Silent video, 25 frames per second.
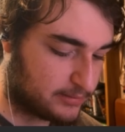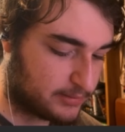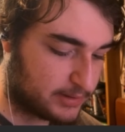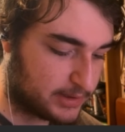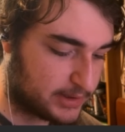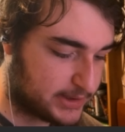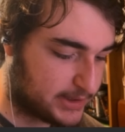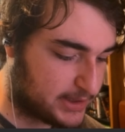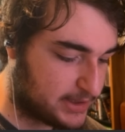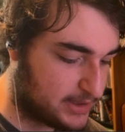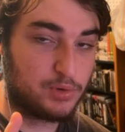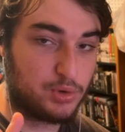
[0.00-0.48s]

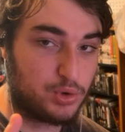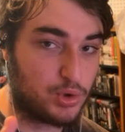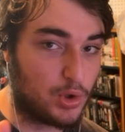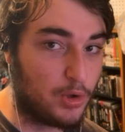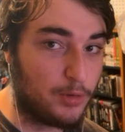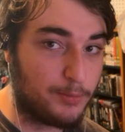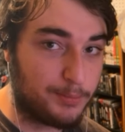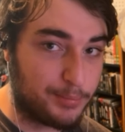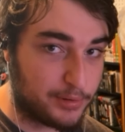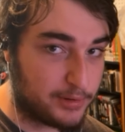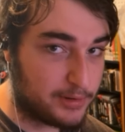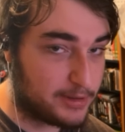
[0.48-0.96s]
Really?
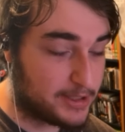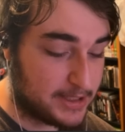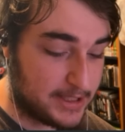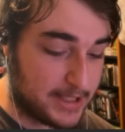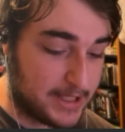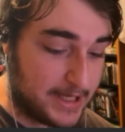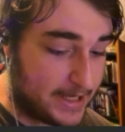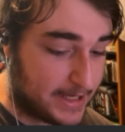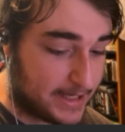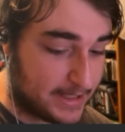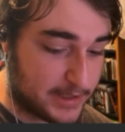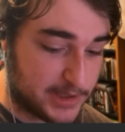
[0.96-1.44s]
Don't put any
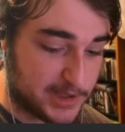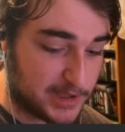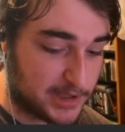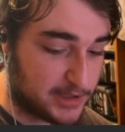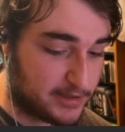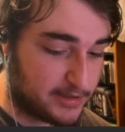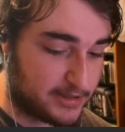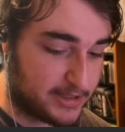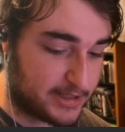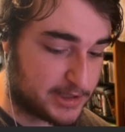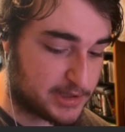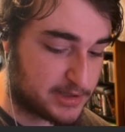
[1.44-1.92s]
ads in
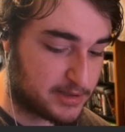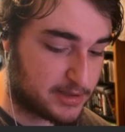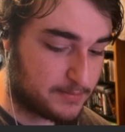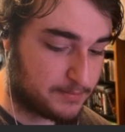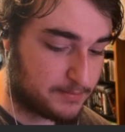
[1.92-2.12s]
there that's gonna